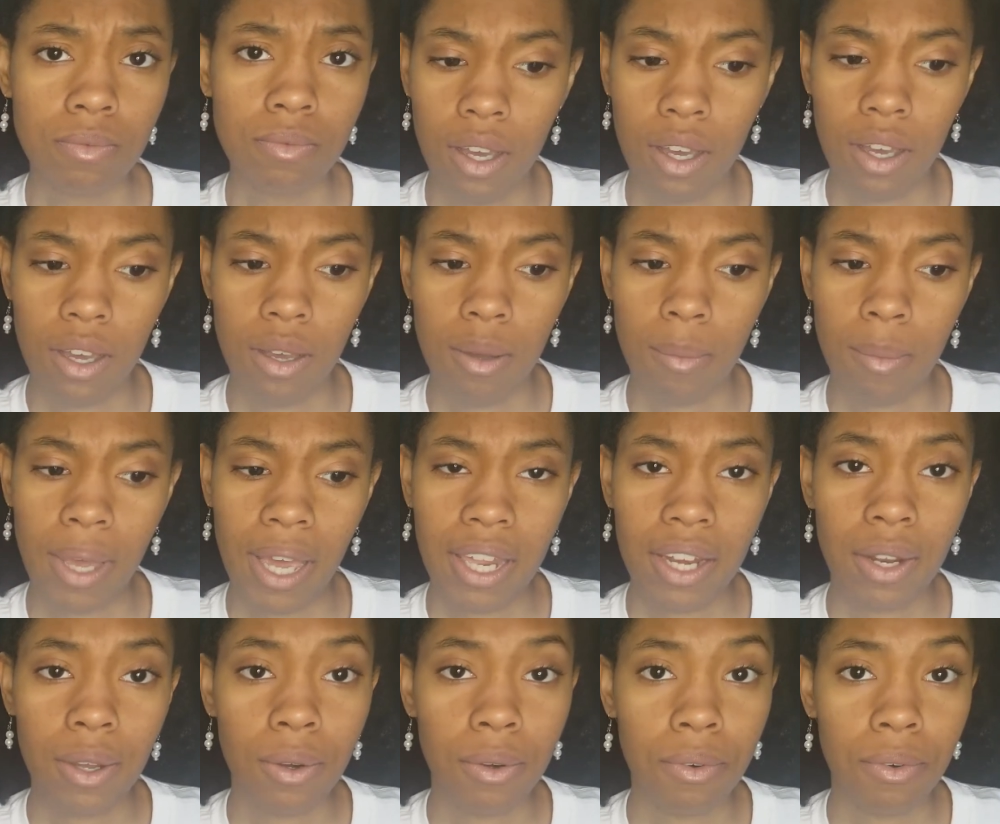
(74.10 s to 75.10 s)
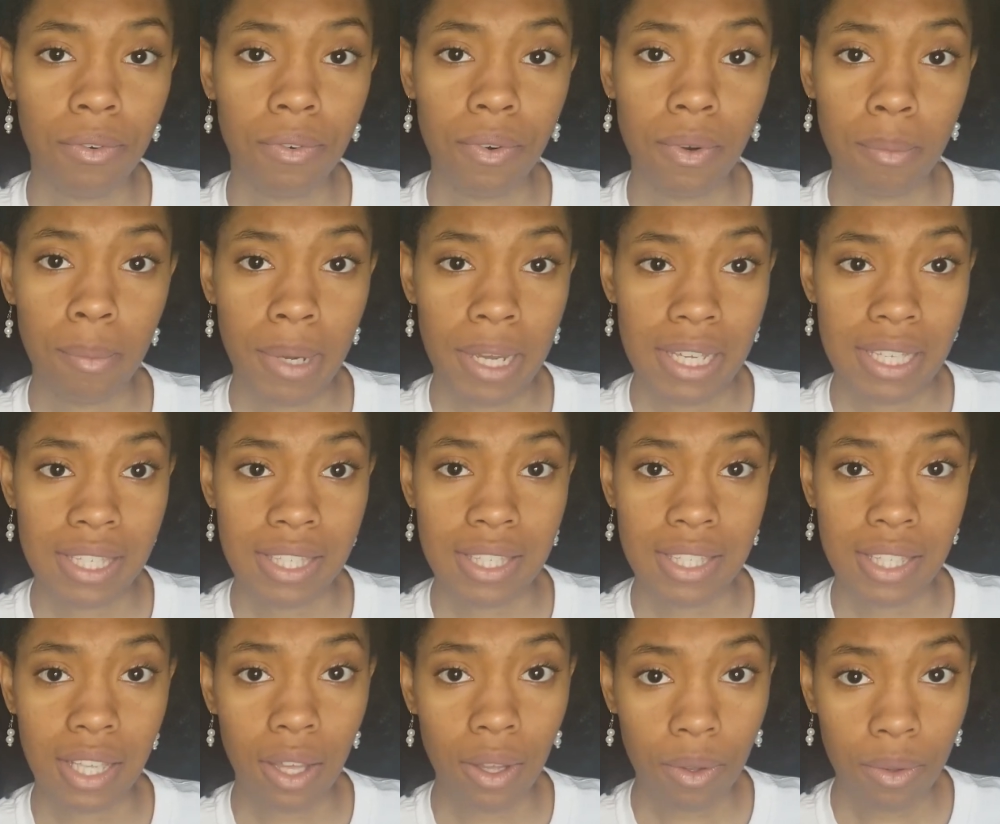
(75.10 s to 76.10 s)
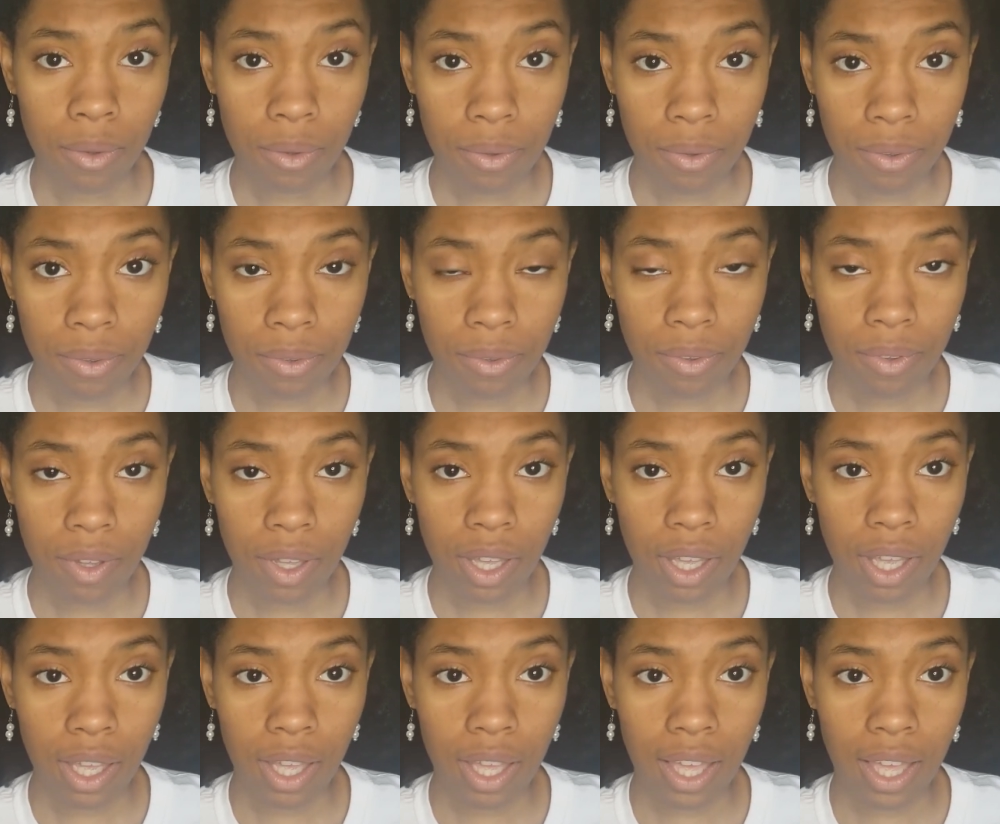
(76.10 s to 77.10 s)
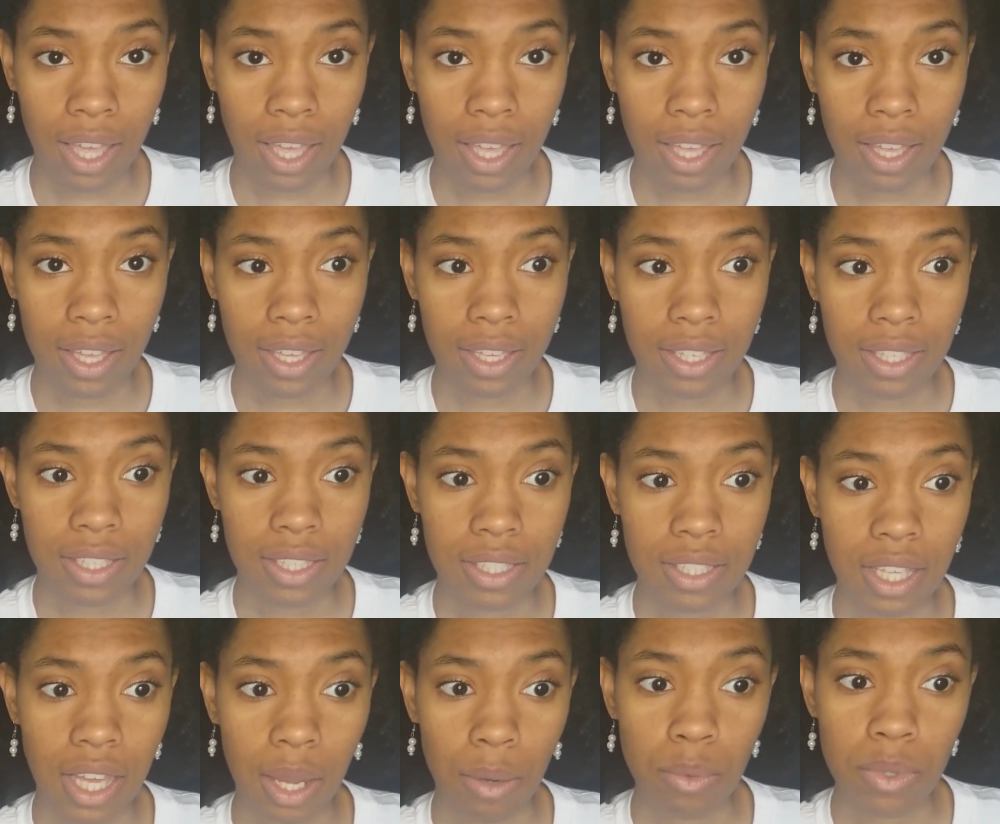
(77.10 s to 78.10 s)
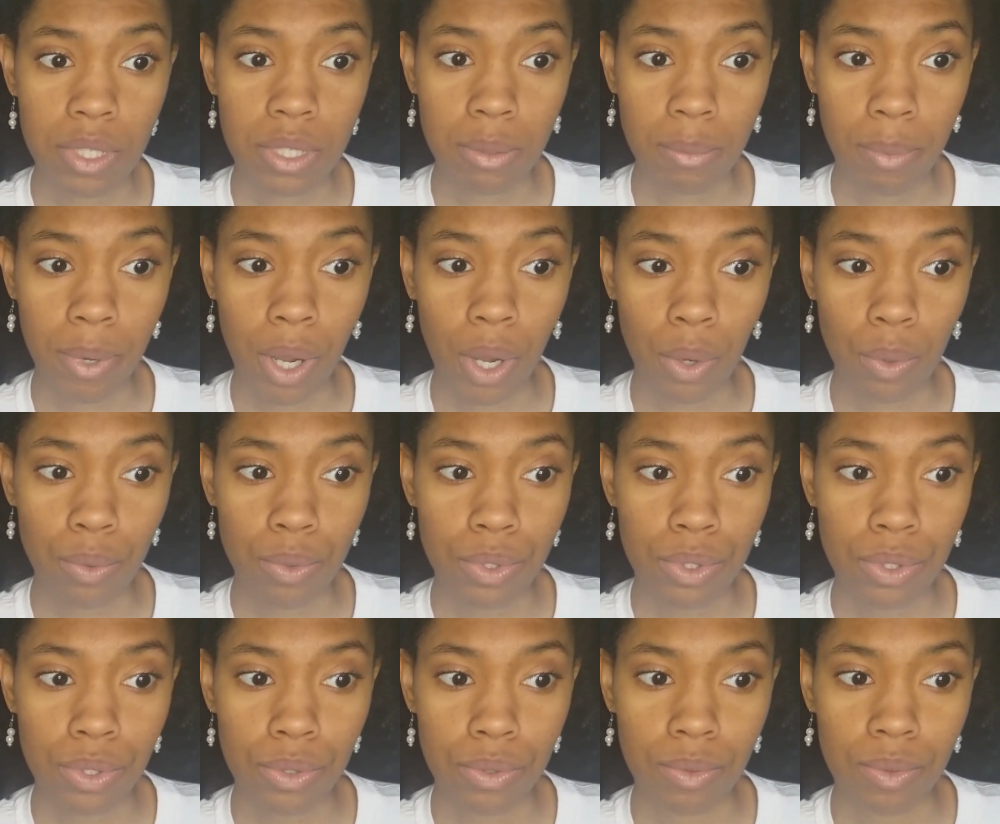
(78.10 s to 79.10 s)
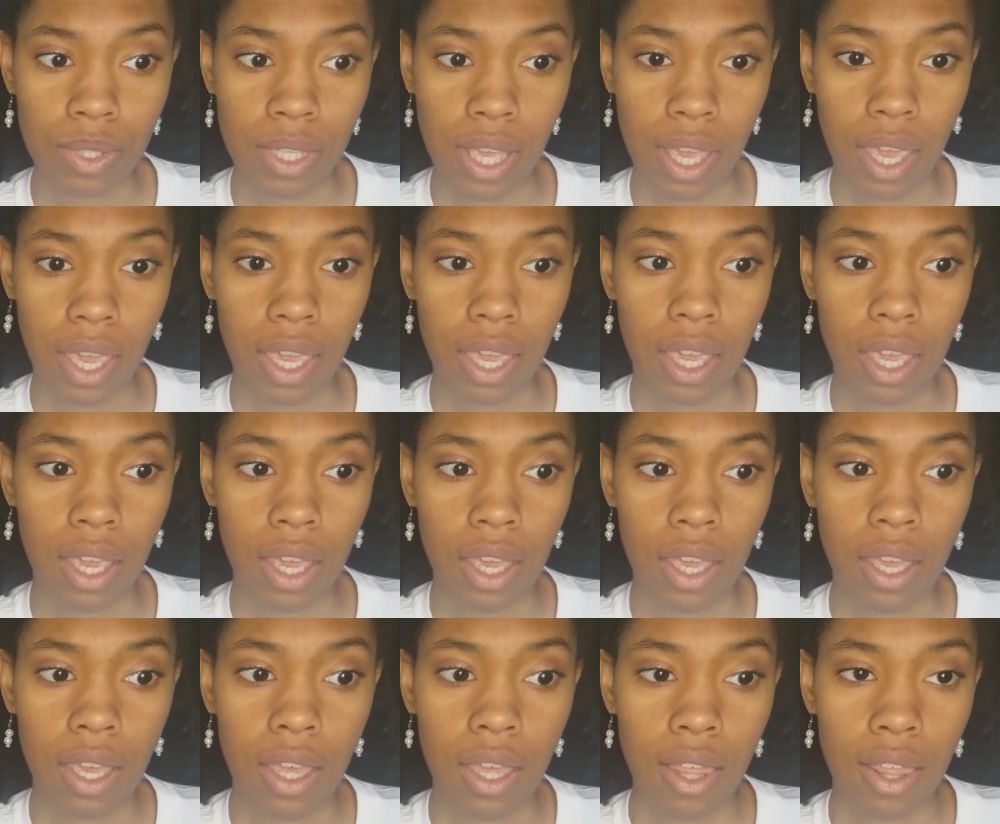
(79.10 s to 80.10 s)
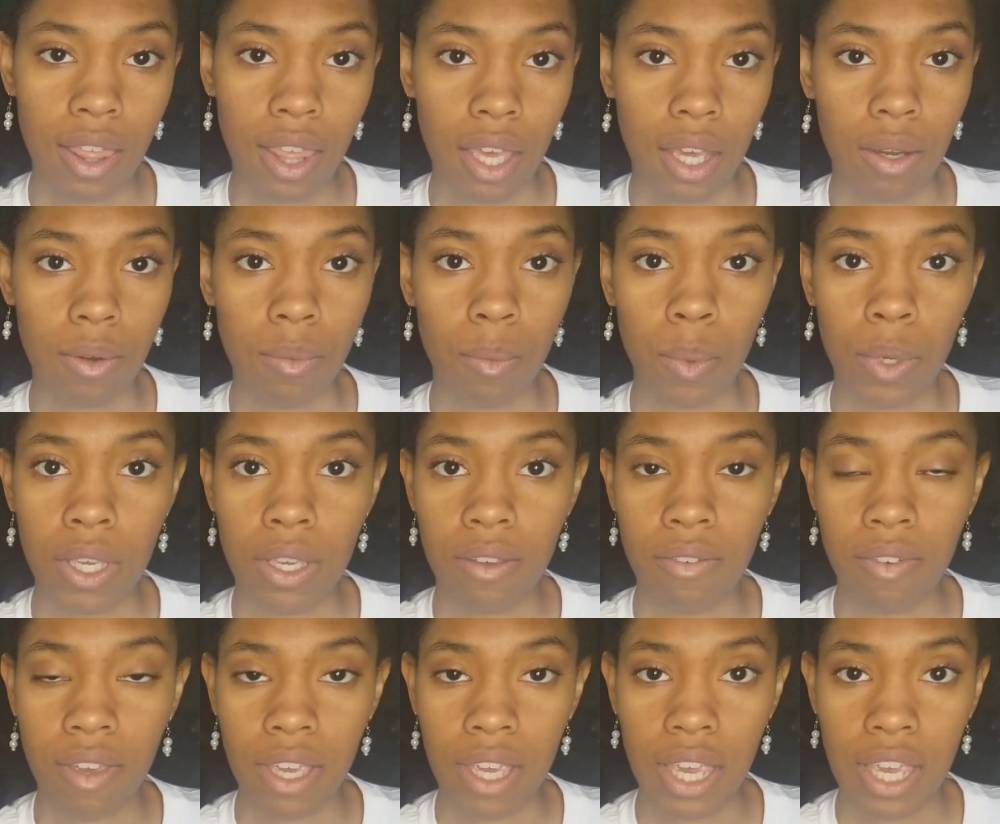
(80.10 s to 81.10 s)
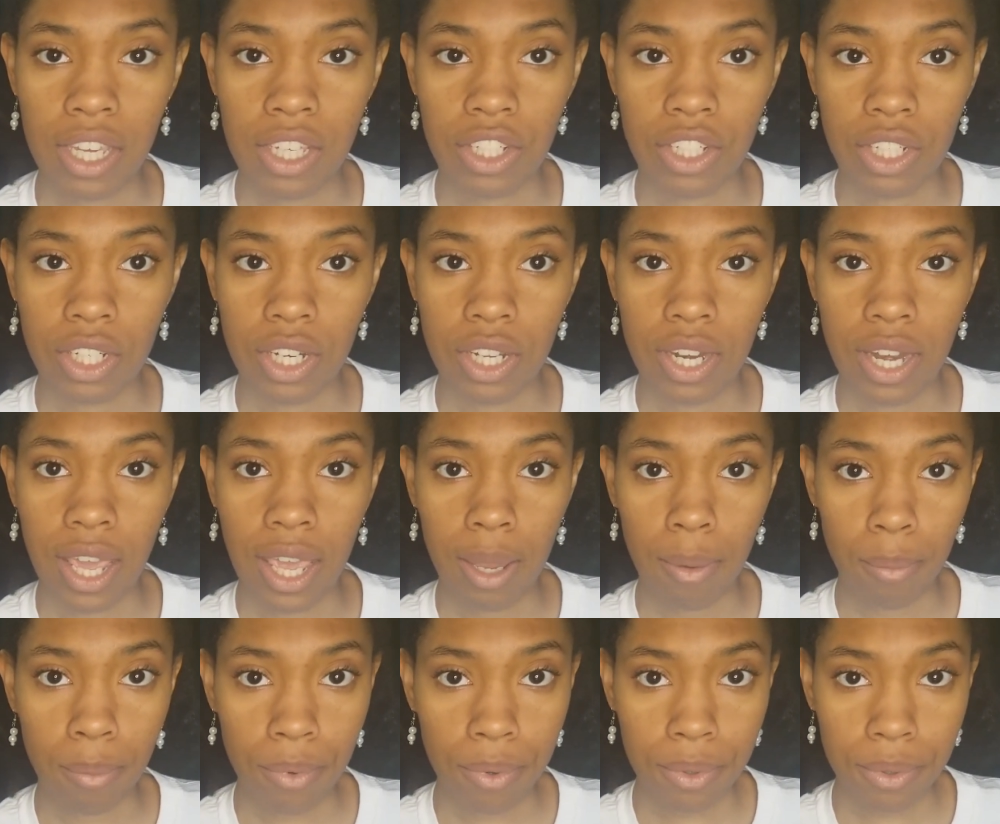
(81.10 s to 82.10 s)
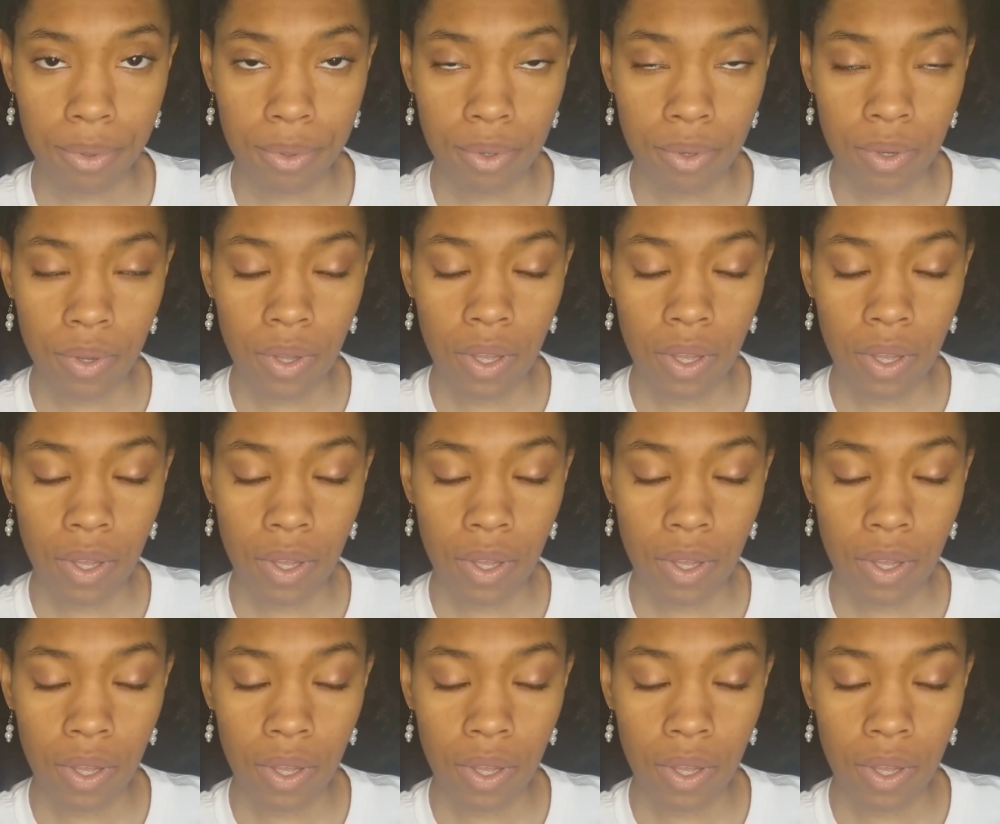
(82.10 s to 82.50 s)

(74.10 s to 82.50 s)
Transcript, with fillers: um, I know for myself, uh, I was supposed to take like a week vacation in April.